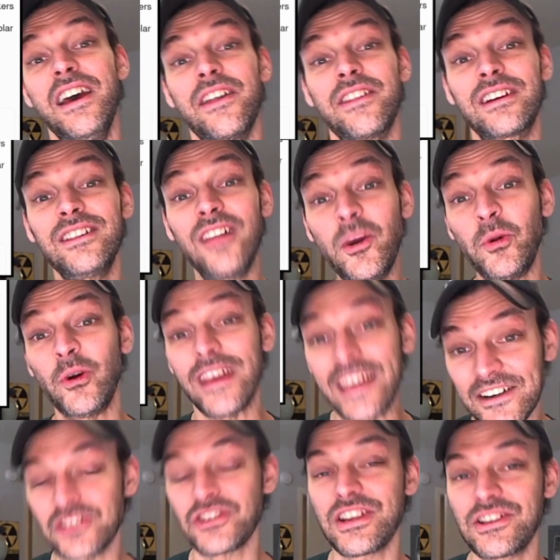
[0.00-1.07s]
The global
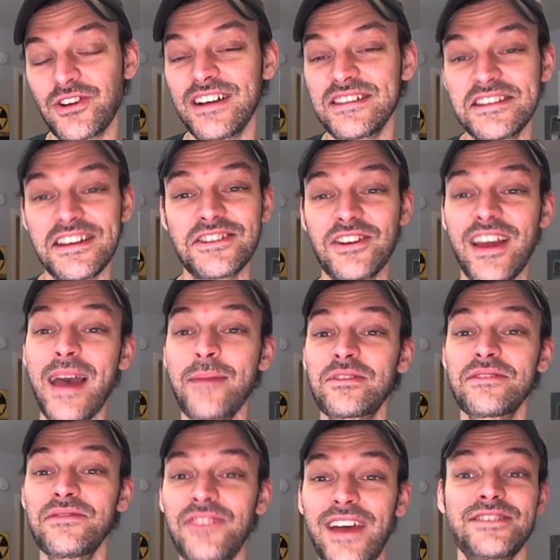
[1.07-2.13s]
energy transition
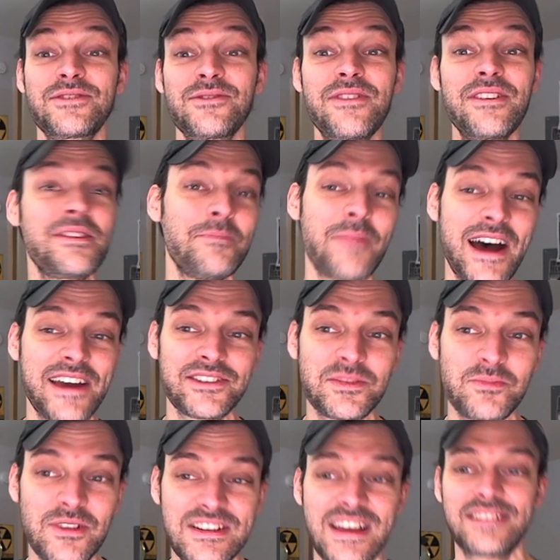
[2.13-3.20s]
happening faster than the models
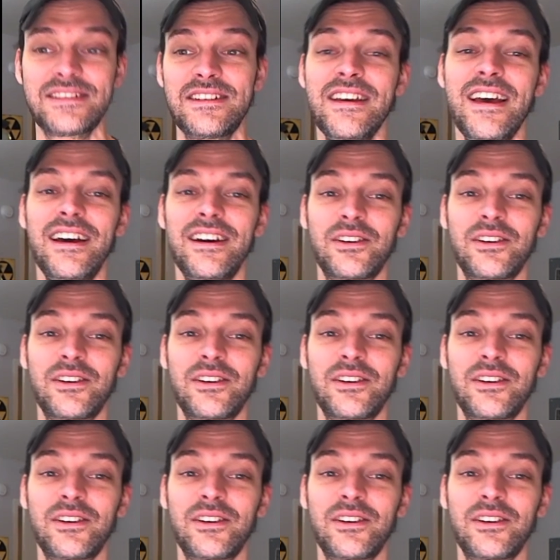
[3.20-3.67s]
predicted,